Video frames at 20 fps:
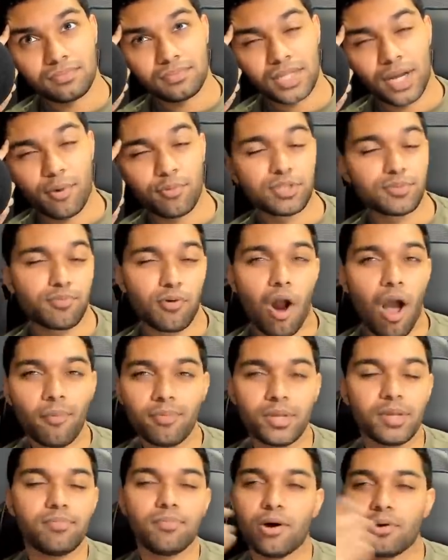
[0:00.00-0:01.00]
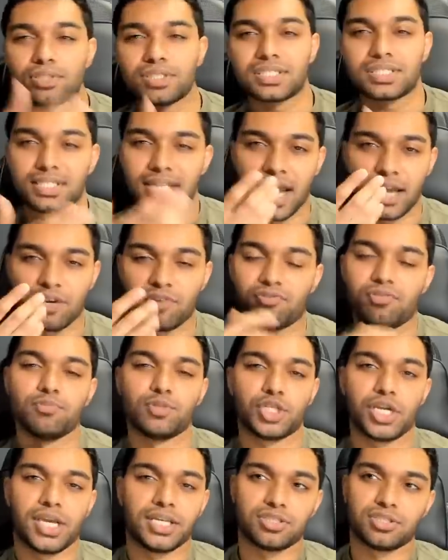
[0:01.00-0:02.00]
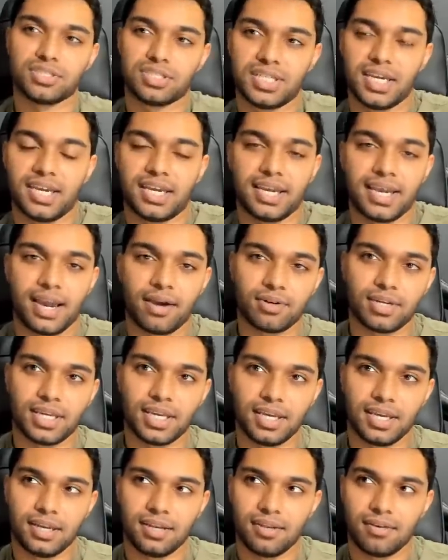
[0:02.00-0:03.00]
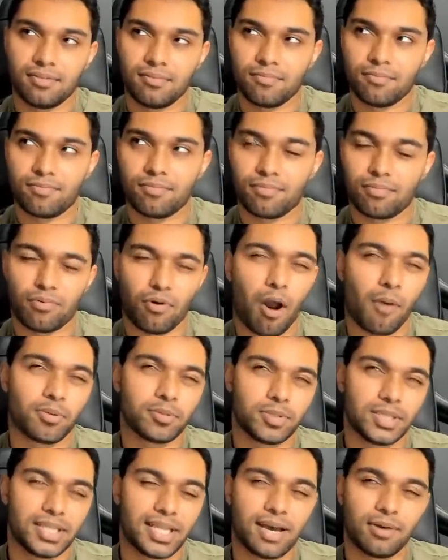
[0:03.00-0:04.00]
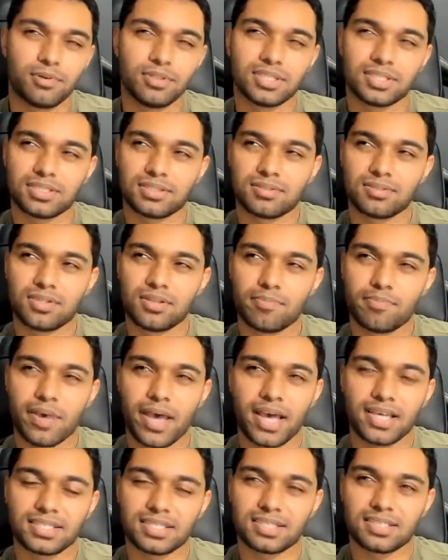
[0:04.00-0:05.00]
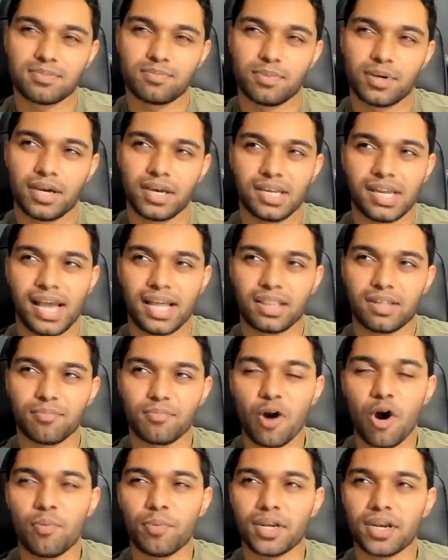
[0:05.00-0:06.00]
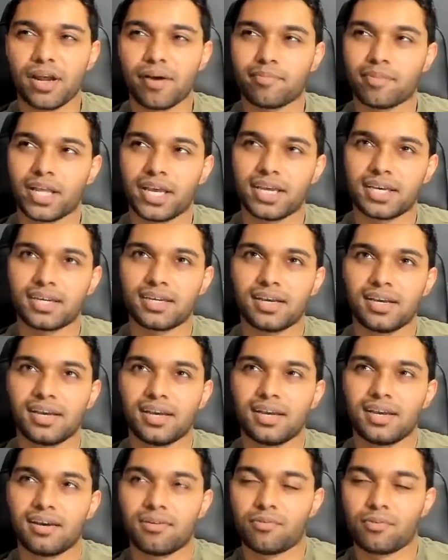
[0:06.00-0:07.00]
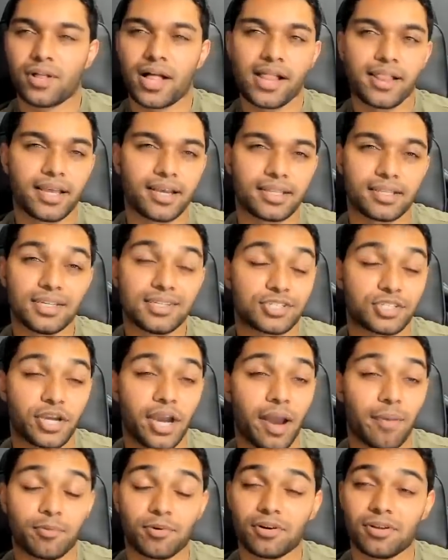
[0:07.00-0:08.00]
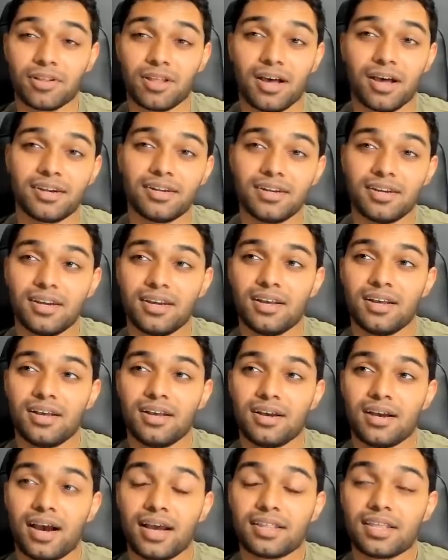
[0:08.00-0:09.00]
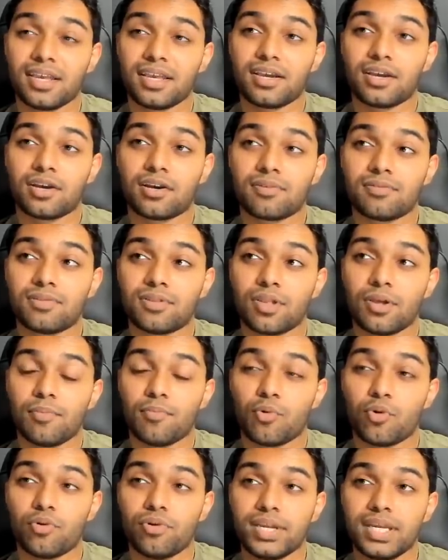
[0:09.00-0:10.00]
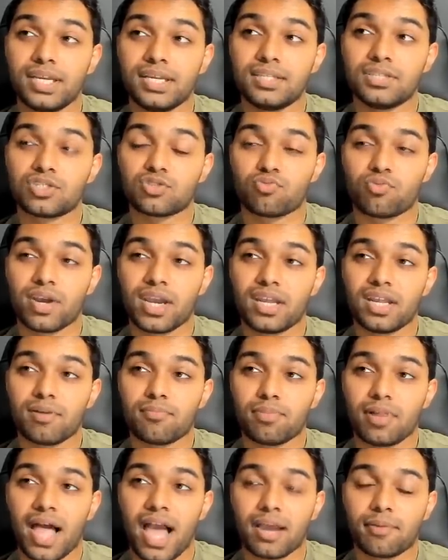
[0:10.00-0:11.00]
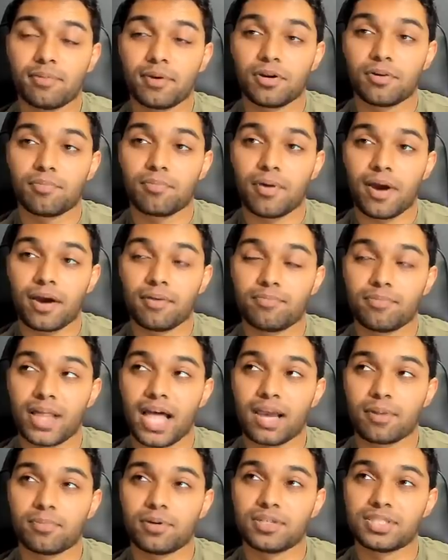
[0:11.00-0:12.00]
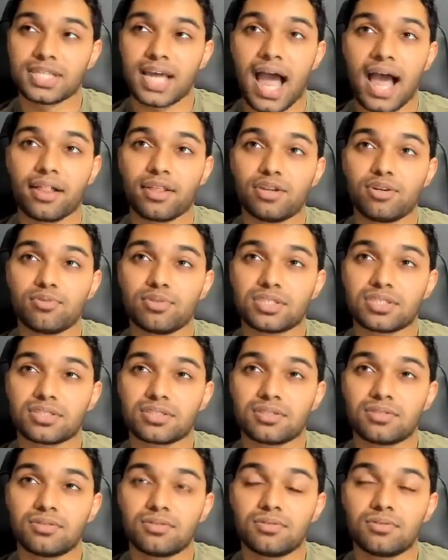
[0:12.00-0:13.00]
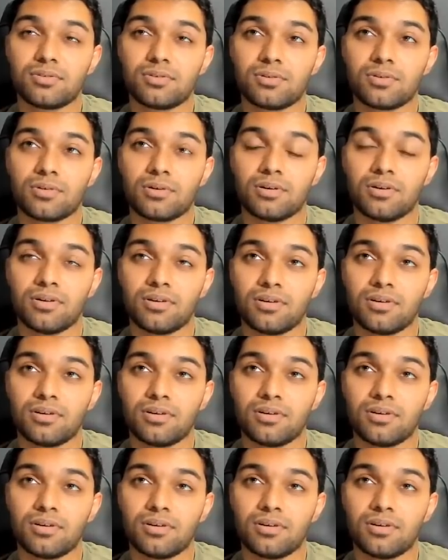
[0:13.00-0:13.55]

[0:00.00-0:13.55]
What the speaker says: I was probably most excited from Shanks just taking out Kid. Probably that was the best, but at the moment I'm like, well, I like this chapter a lot. I think the Marines raiding Blackbeard's Island was cool.